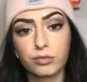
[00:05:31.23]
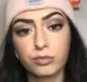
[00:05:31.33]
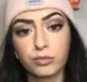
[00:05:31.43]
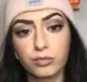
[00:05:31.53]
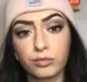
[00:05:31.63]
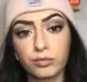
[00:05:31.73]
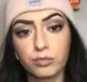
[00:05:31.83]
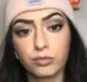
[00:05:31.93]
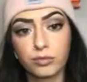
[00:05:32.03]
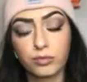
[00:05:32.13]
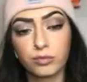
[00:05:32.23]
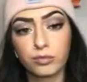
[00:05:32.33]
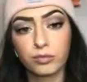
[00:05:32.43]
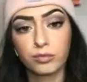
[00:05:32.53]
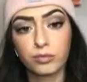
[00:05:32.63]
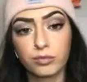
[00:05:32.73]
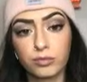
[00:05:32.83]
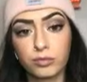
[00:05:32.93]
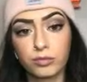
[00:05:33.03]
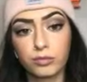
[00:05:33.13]

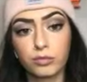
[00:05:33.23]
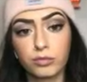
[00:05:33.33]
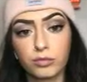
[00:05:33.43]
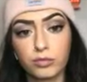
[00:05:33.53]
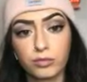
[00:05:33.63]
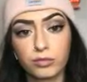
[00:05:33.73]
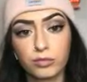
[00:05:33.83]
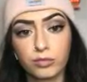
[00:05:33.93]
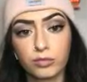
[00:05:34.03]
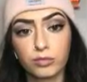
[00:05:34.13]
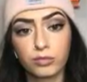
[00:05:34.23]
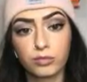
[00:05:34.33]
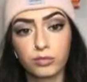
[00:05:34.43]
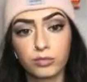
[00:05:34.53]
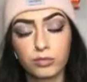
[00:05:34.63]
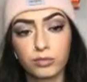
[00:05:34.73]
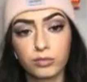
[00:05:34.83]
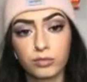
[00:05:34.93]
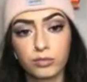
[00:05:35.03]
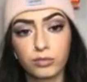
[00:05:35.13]

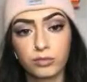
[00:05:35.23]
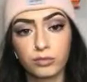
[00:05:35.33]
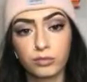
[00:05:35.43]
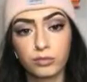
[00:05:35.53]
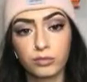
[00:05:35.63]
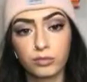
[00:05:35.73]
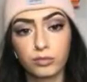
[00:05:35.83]
The person shown says nothing.